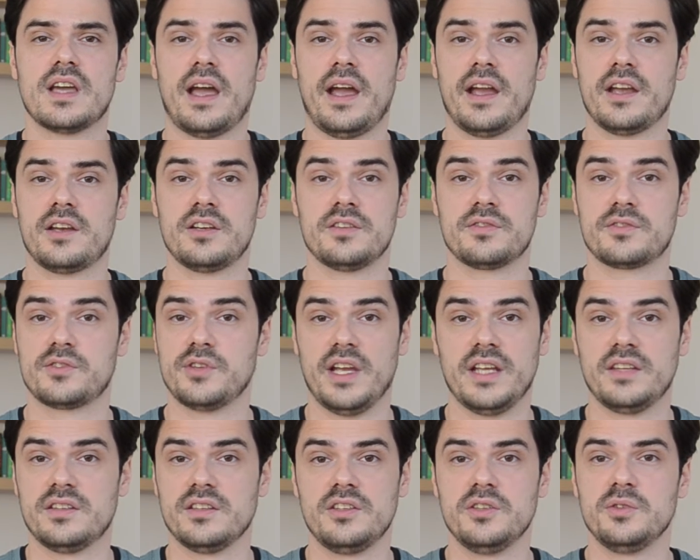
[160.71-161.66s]
I could have
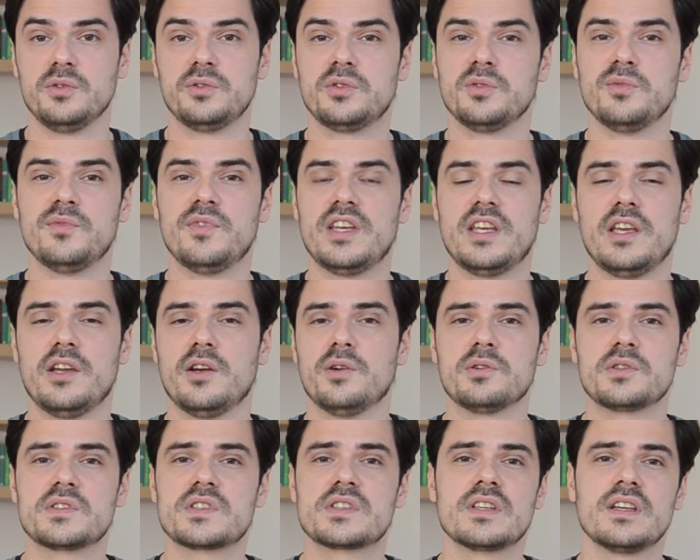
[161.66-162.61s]
created YouTube
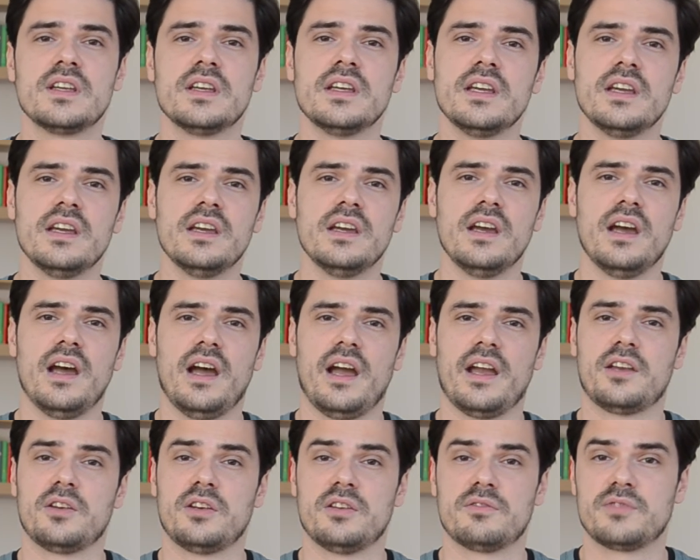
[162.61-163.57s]
videos, I
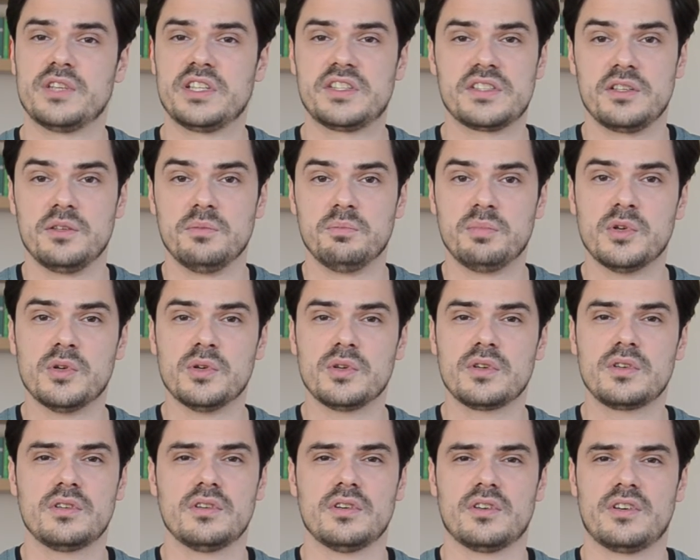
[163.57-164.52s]
could have written a
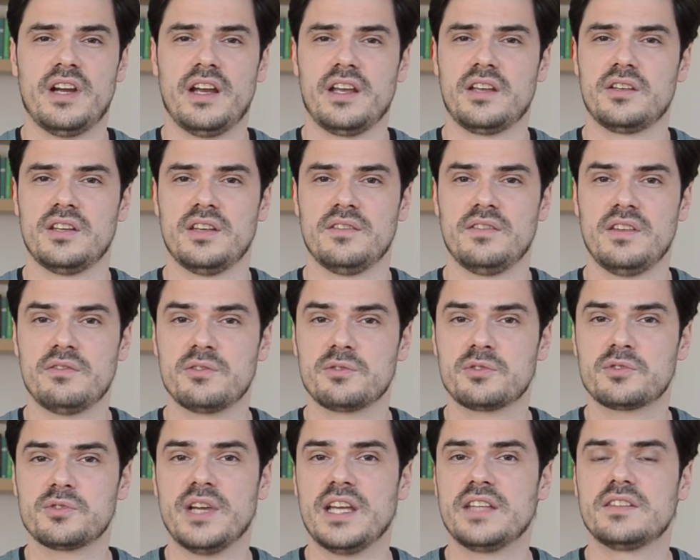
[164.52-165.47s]
book, or I could have even
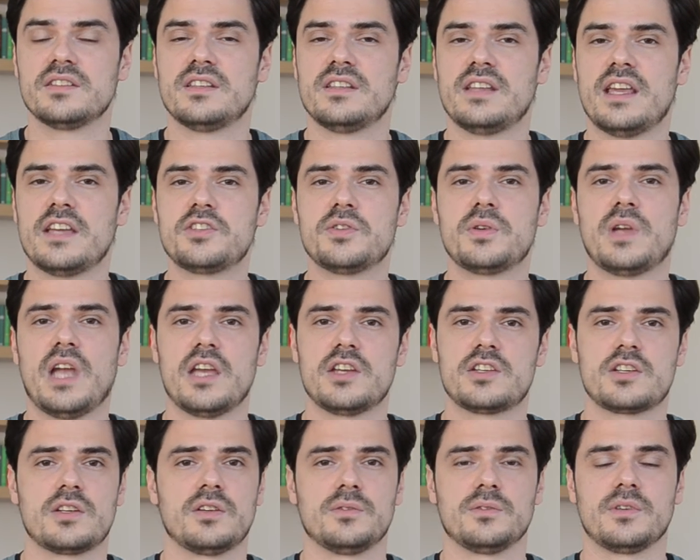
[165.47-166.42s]
created an
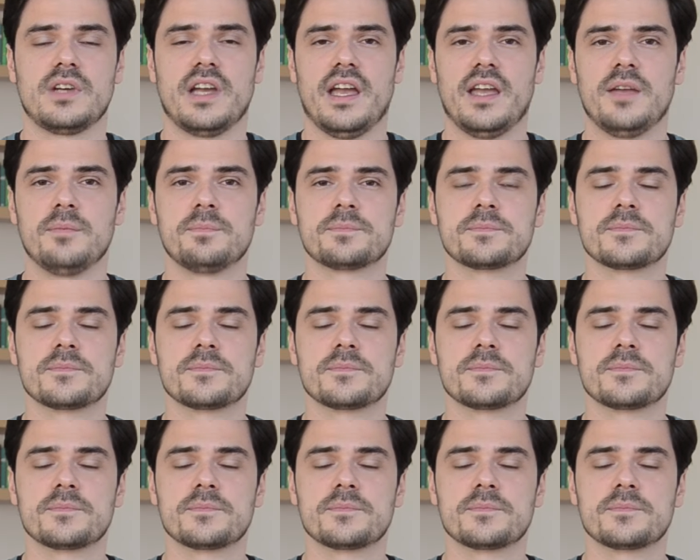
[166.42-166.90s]
educational game.